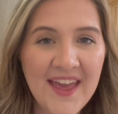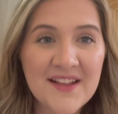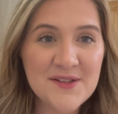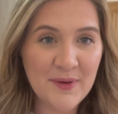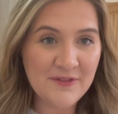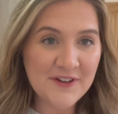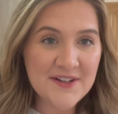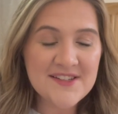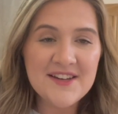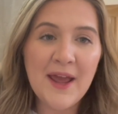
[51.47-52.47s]
So my
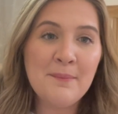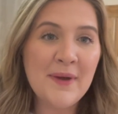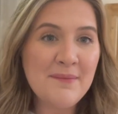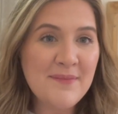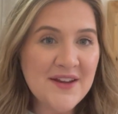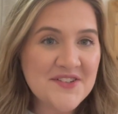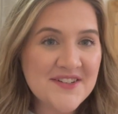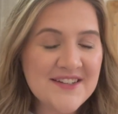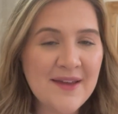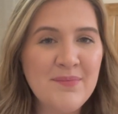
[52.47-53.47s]
first and my major
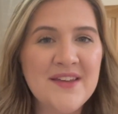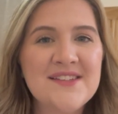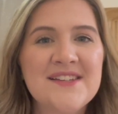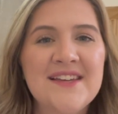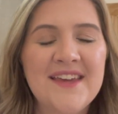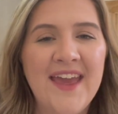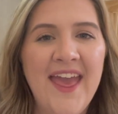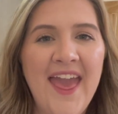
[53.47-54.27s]
tip is to get